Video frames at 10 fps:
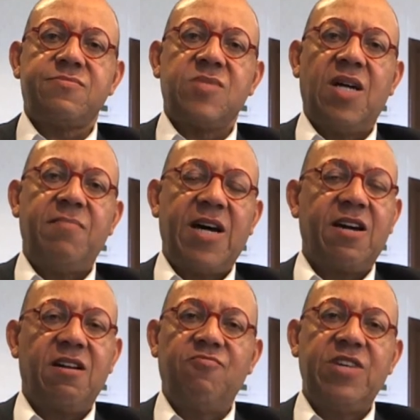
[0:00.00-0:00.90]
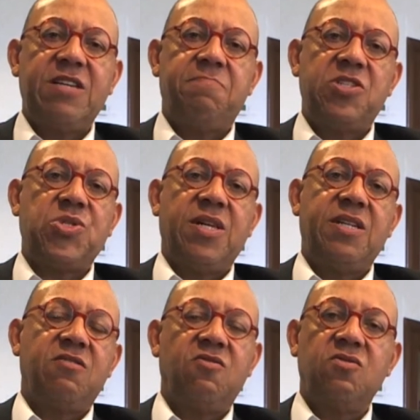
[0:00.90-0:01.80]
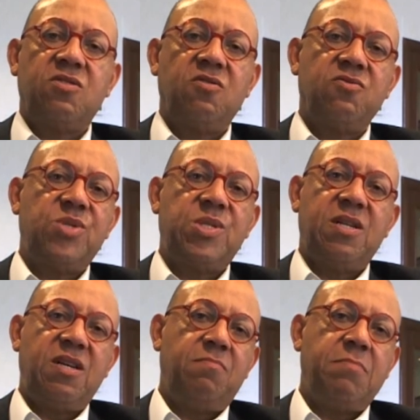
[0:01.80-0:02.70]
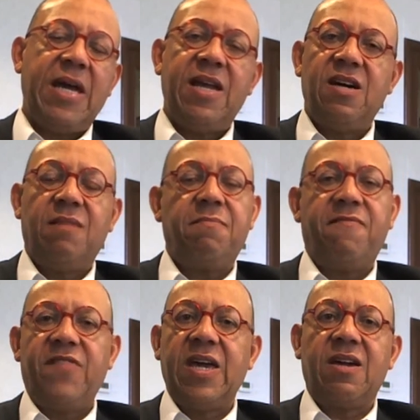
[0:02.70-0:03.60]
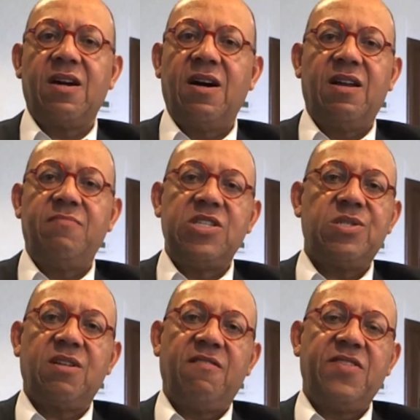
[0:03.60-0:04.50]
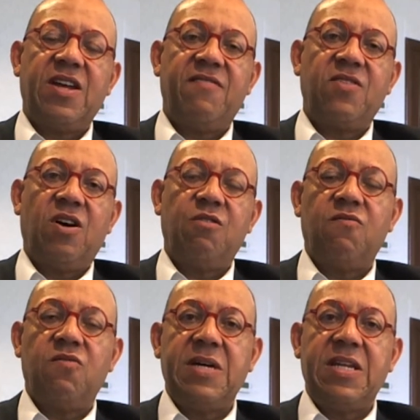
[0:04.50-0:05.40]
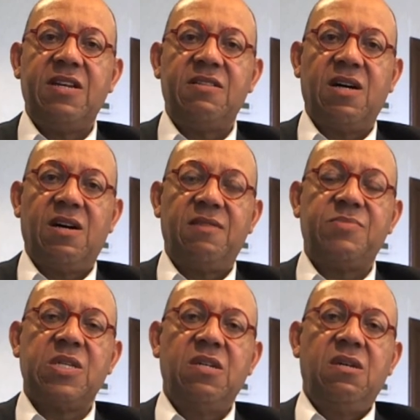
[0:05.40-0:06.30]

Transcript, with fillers: Now, I'm not going to recapitulate the whole ghost city, made up, fake economy stuff that I've gone over many times.